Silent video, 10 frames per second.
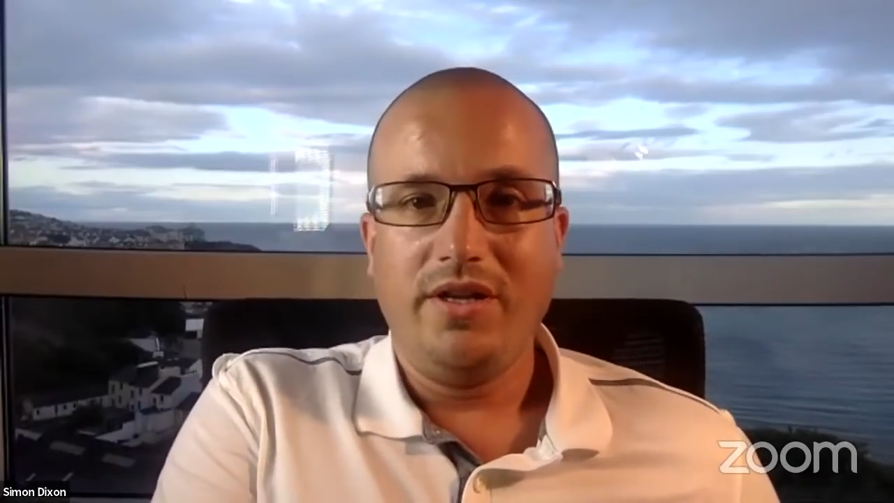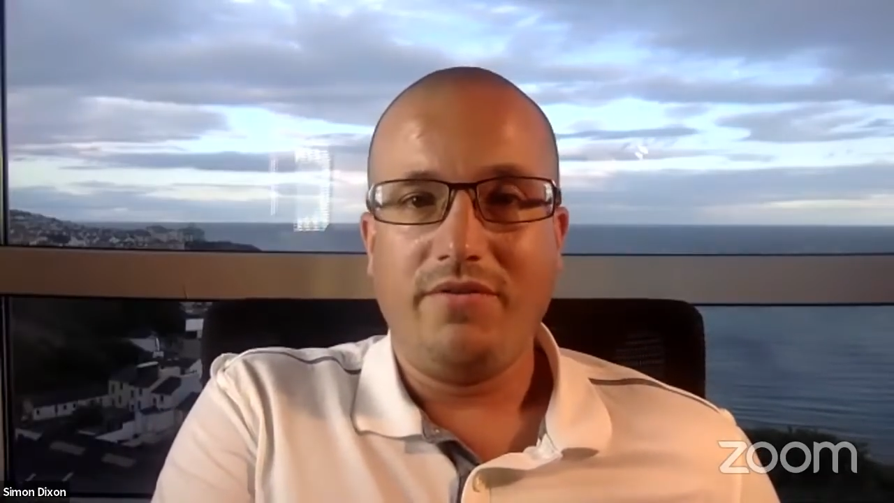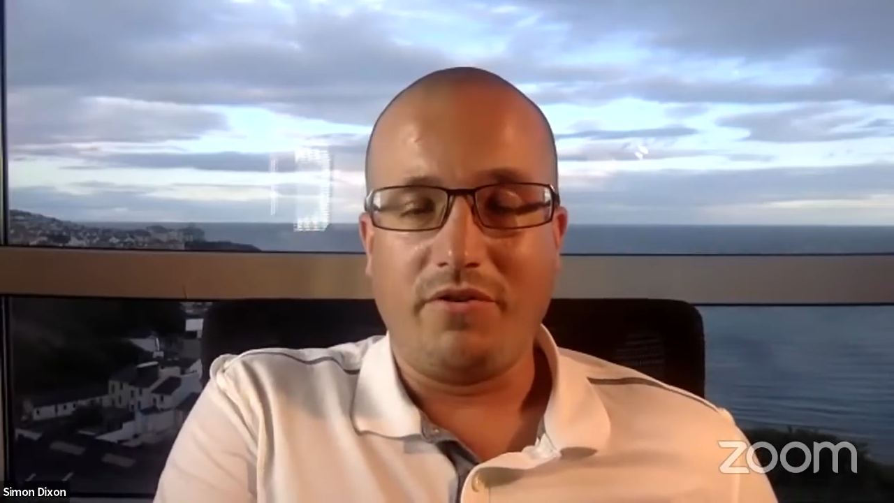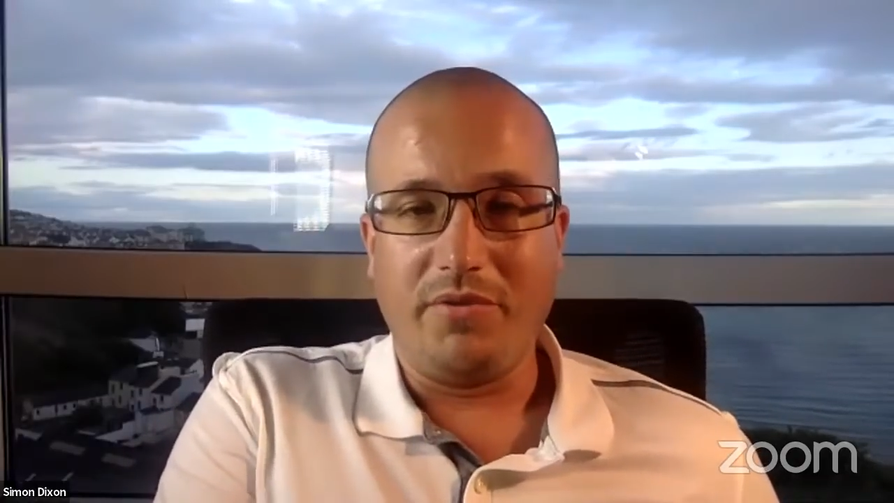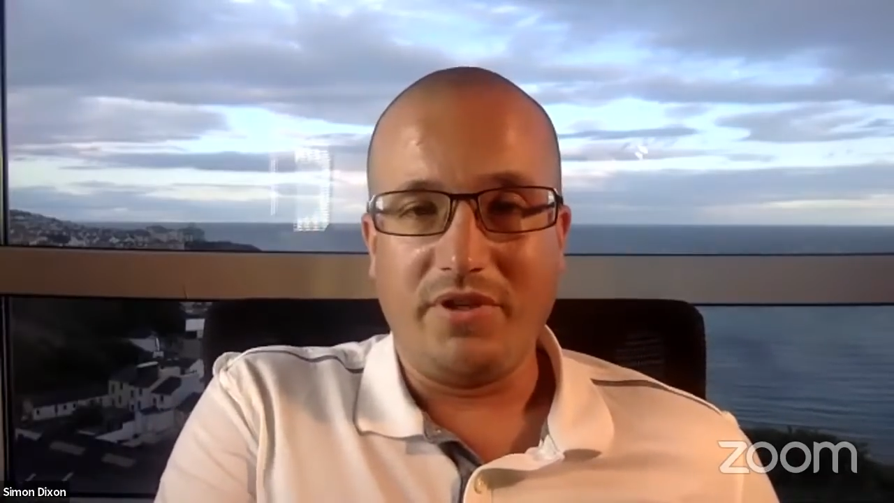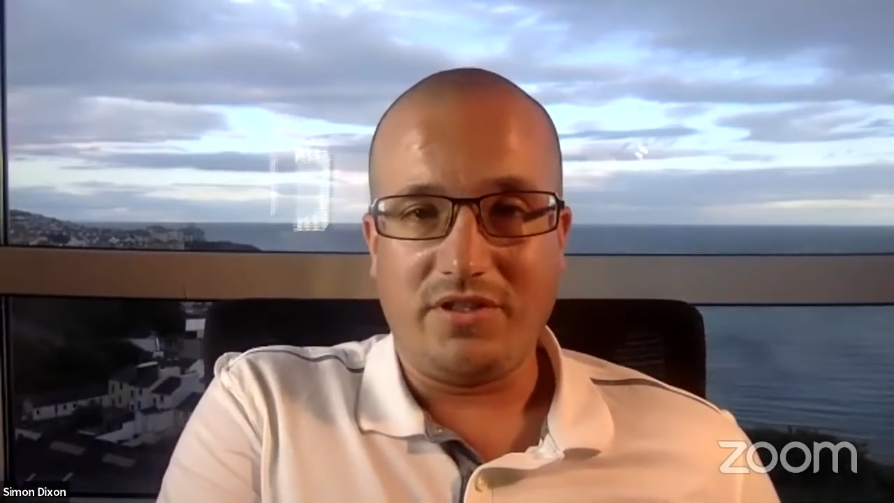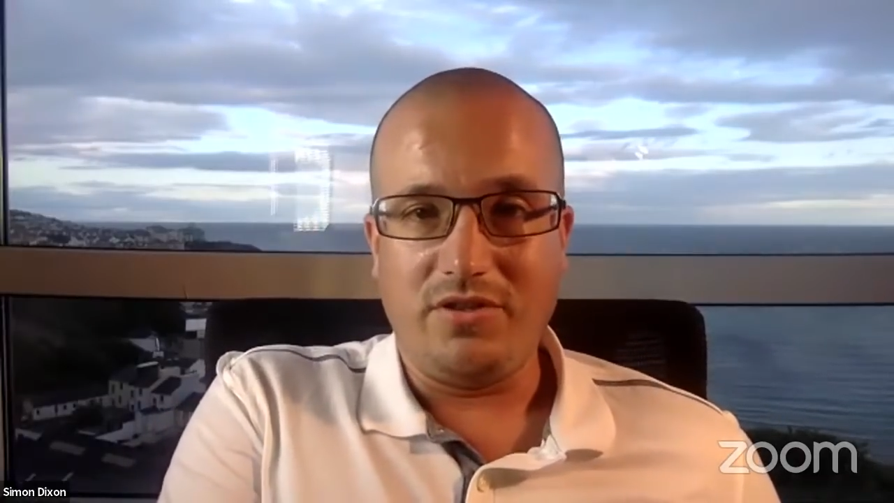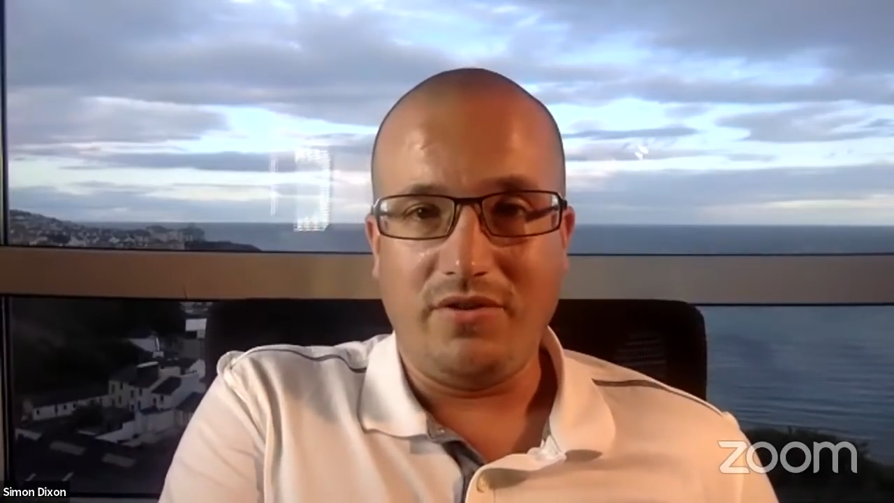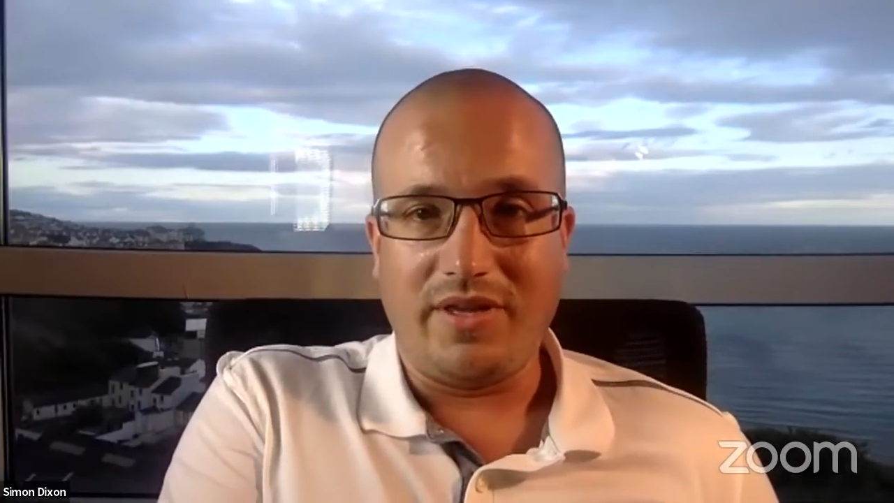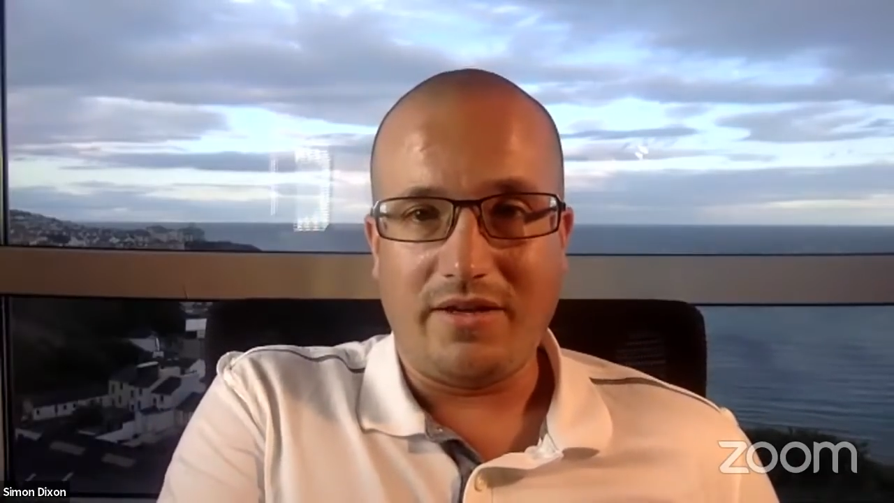from the
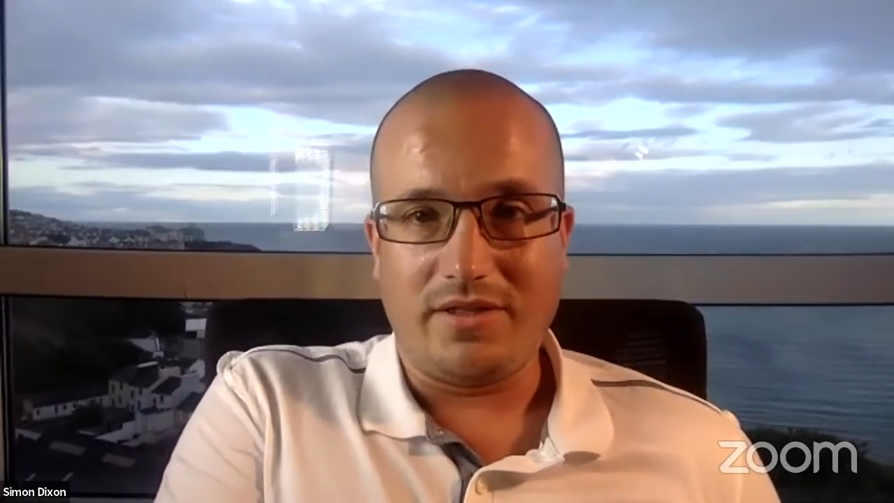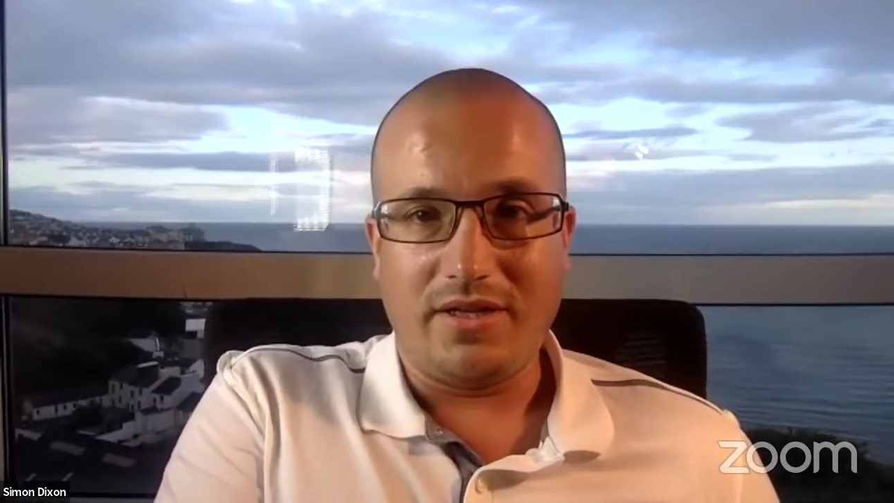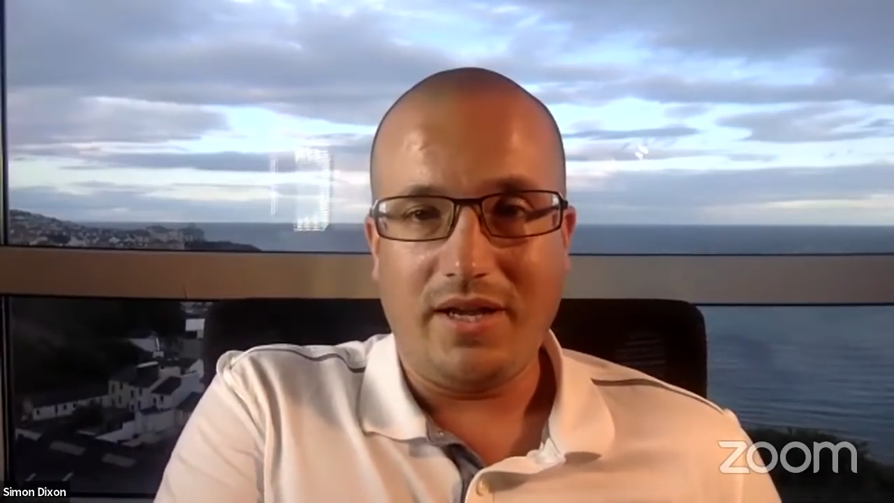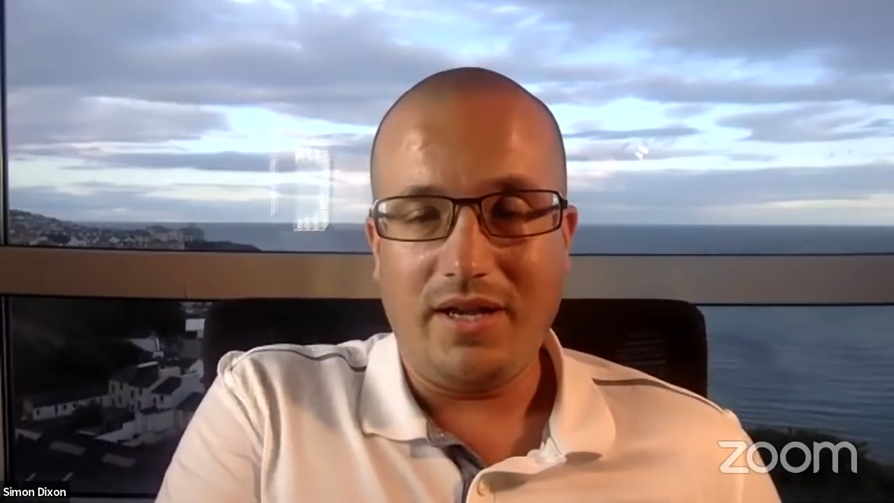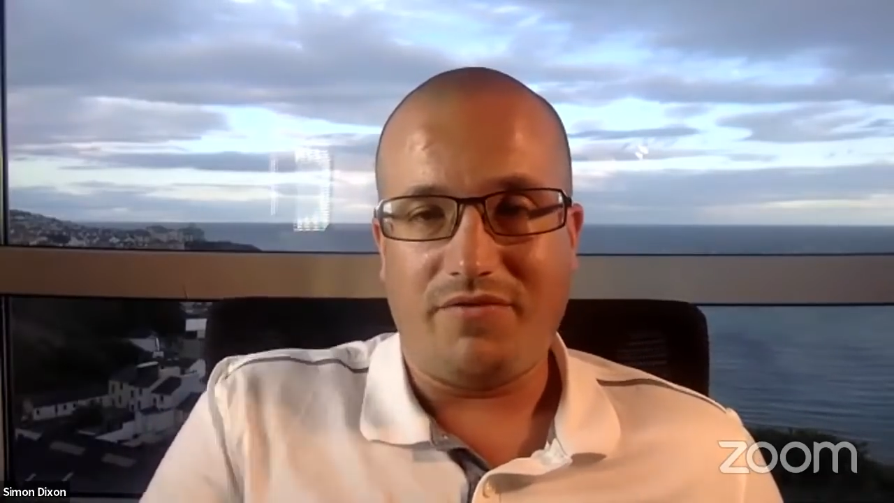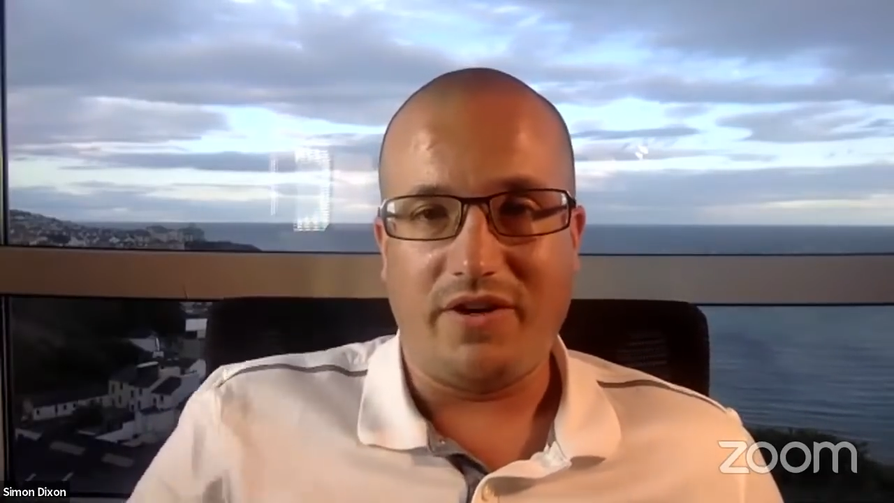2008